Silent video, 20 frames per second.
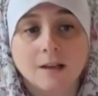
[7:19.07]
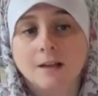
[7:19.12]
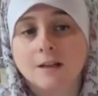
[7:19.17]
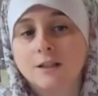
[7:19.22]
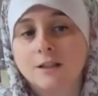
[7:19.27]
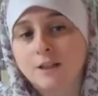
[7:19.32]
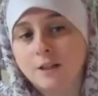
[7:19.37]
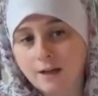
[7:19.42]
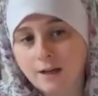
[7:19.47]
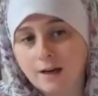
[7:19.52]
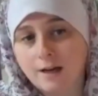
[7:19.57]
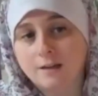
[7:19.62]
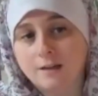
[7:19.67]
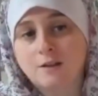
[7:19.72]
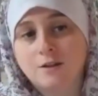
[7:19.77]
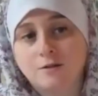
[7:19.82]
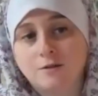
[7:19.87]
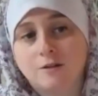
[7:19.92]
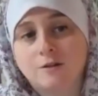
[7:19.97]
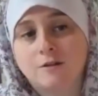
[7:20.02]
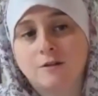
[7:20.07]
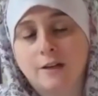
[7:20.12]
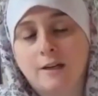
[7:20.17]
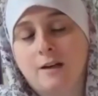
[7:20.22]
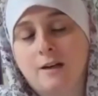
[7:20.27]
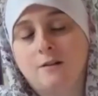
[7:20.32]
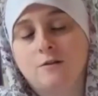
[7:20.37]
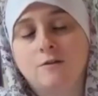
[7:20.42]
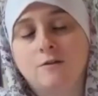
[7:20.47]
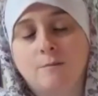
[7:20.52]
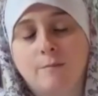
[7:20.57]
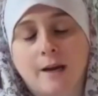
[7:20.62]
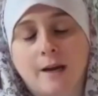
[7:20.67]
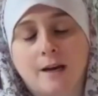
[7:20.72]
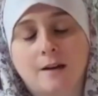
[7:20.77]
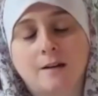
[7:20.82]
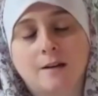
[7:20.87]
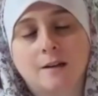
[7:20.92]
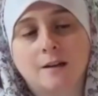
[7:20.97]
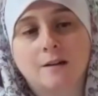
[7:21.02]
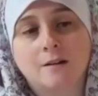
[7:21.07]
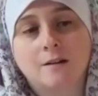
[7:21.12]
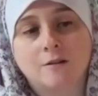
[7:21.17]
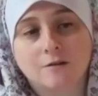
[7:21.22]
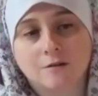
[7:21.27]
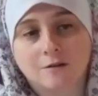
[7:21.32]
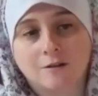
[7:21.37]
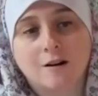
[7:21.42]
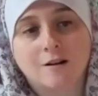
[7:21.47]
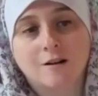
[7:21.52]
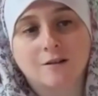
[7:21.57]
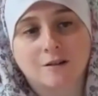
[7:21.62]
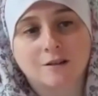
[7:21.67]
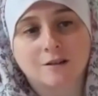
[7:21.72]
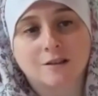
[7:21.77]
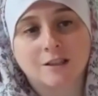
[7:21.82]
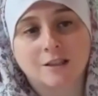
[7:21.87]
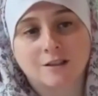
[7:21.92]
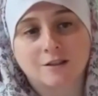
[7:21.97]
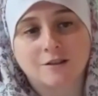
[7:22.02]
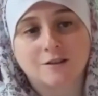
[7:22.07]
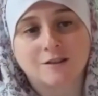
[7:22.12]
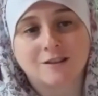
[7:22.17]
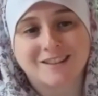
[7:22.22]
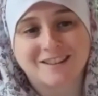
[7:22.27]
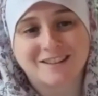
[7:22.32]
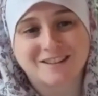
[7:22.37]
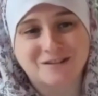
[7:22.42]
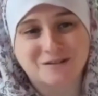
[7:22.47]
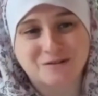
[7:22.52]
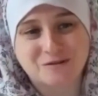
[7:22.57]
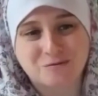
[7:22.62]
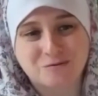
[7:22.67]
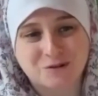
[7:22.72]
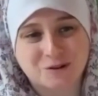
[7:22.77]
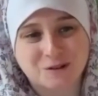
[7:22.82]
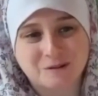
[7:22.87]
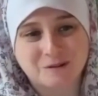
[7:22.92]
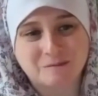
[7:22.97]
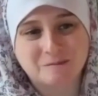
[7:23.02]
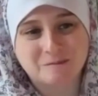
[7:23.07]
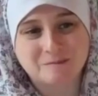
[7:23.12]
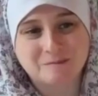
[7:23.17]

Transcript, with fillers: She has to agree not to abandon her long-lost sister in the underworld.